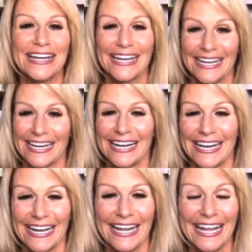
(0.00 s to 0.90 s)

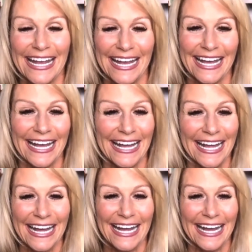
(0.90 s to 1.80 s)

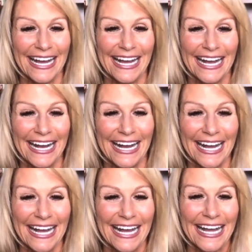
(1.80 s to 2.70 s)

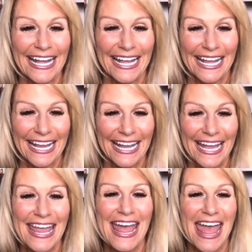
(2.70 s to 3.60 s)
No words are spoken by the person on screen.